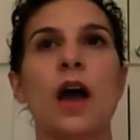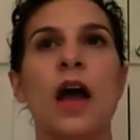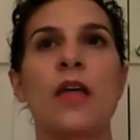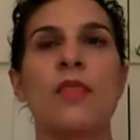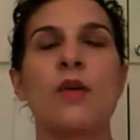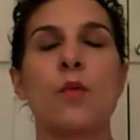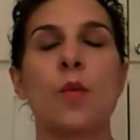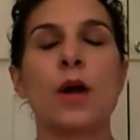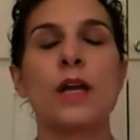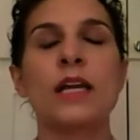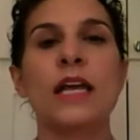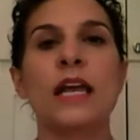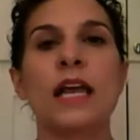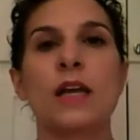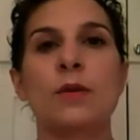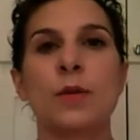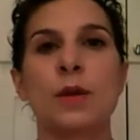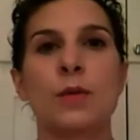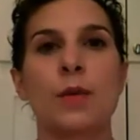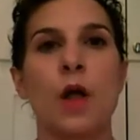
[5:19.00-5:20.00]
on the one
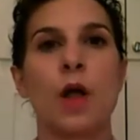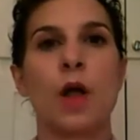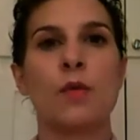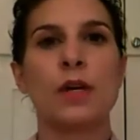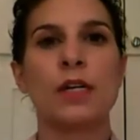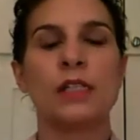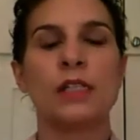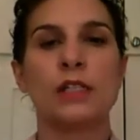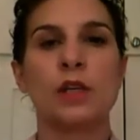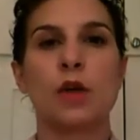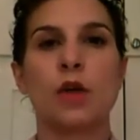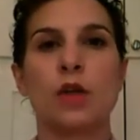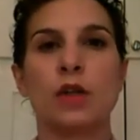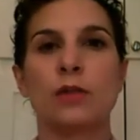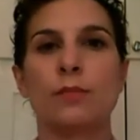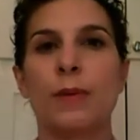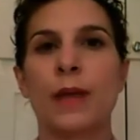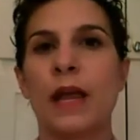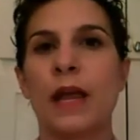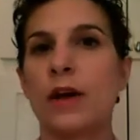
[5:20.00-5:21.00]
hand, we were always
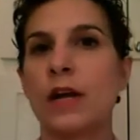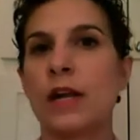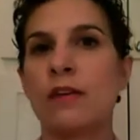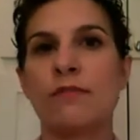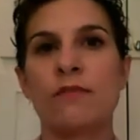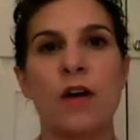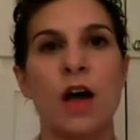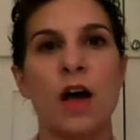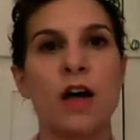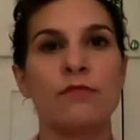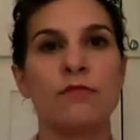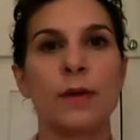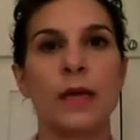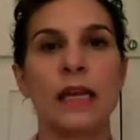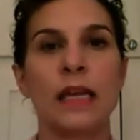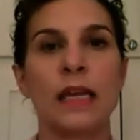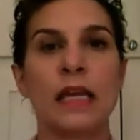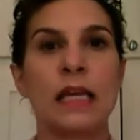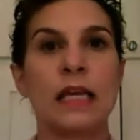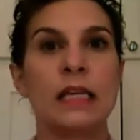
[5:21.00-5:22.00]
told parent
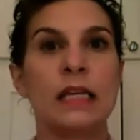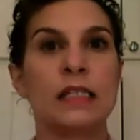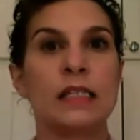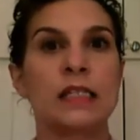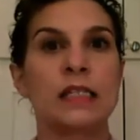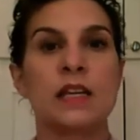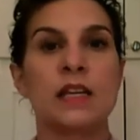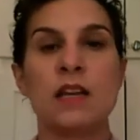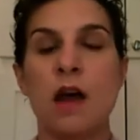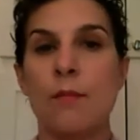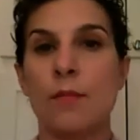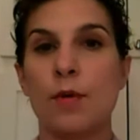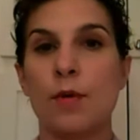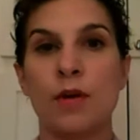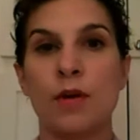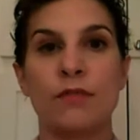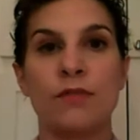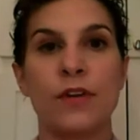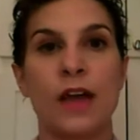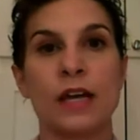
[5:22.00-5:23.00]
involvement is the
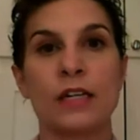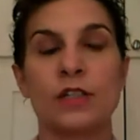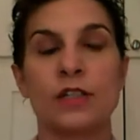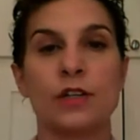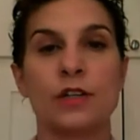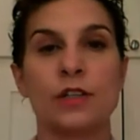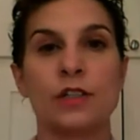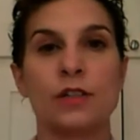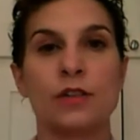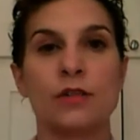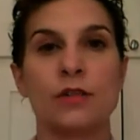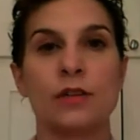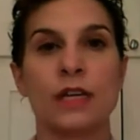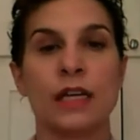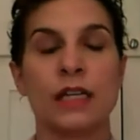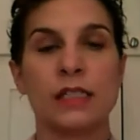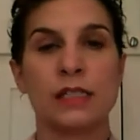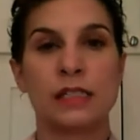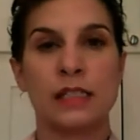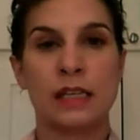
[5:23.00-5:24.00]
#1 factor in student
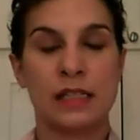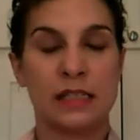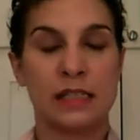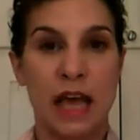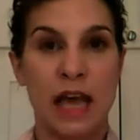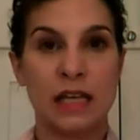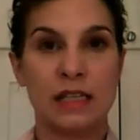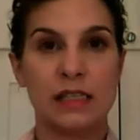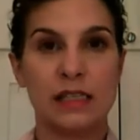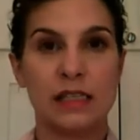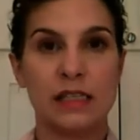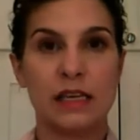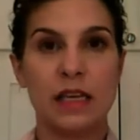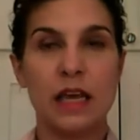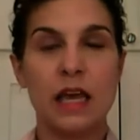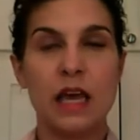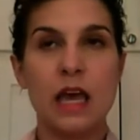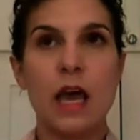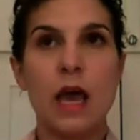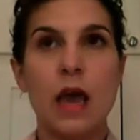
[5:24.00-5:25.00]
success.
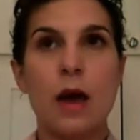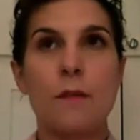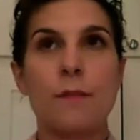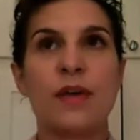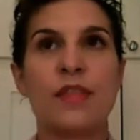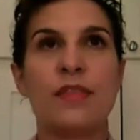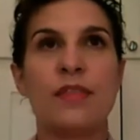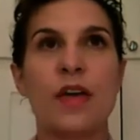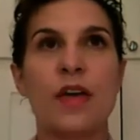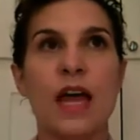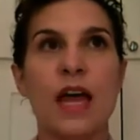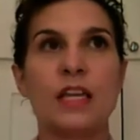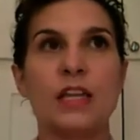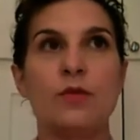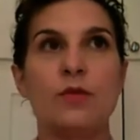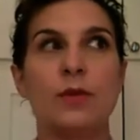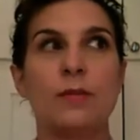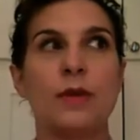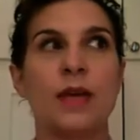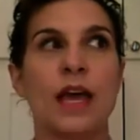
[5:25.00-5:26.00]
But then
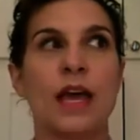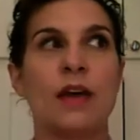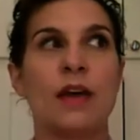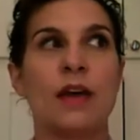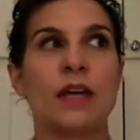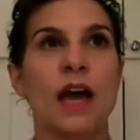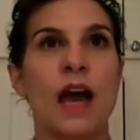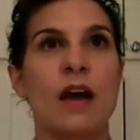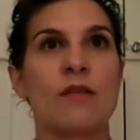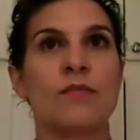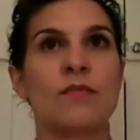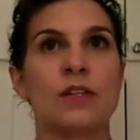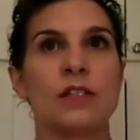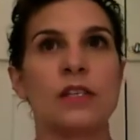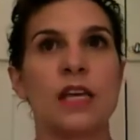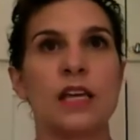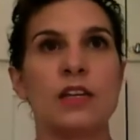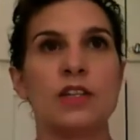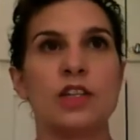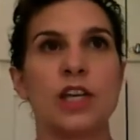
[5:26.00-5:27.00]
you would be having
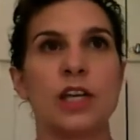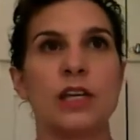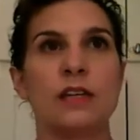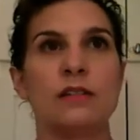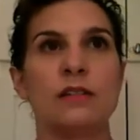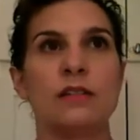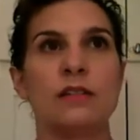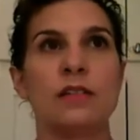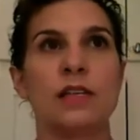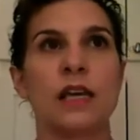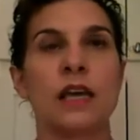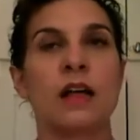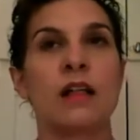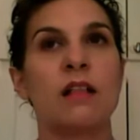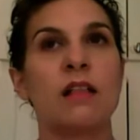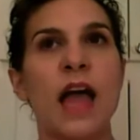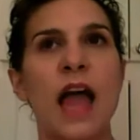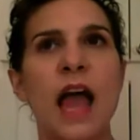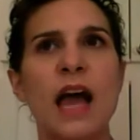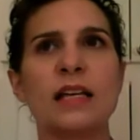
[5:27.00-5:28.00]
conversations in
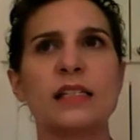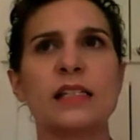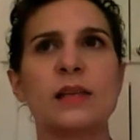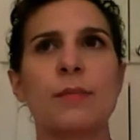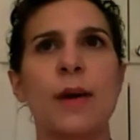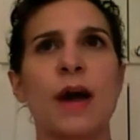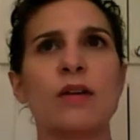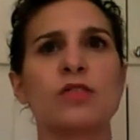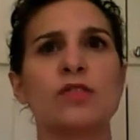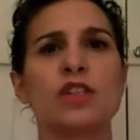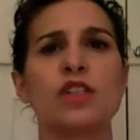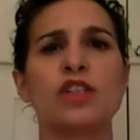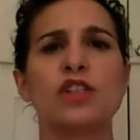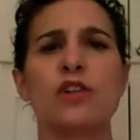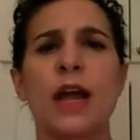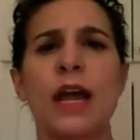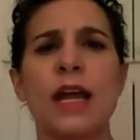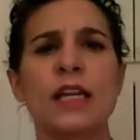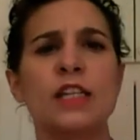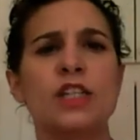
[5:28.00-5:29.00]
class about
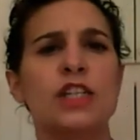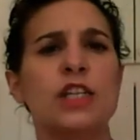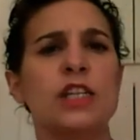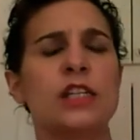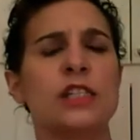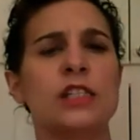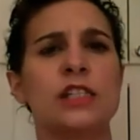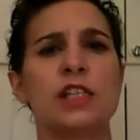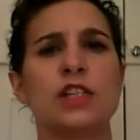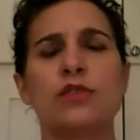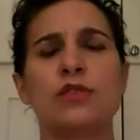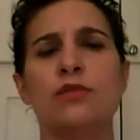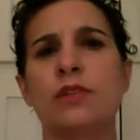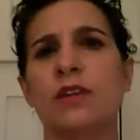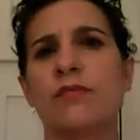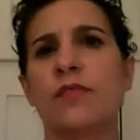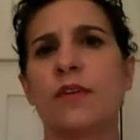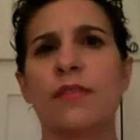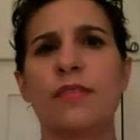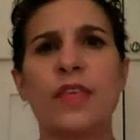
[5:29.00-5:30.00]
strategies to do
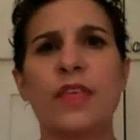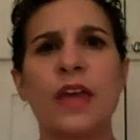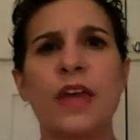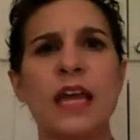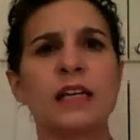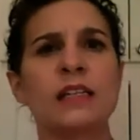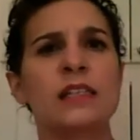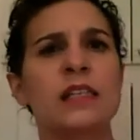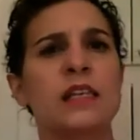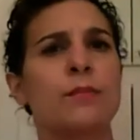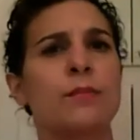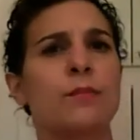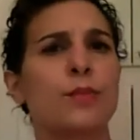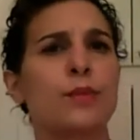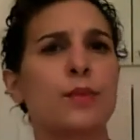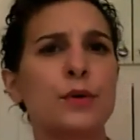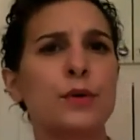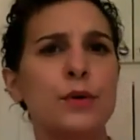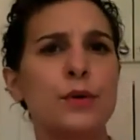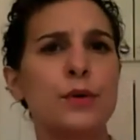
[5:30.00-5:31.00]
different things and
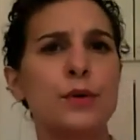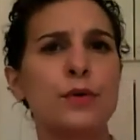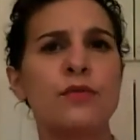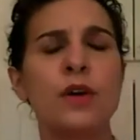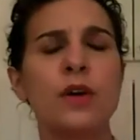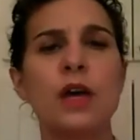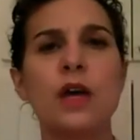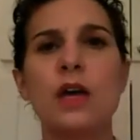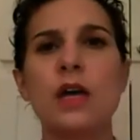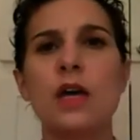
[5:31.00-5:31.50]
improve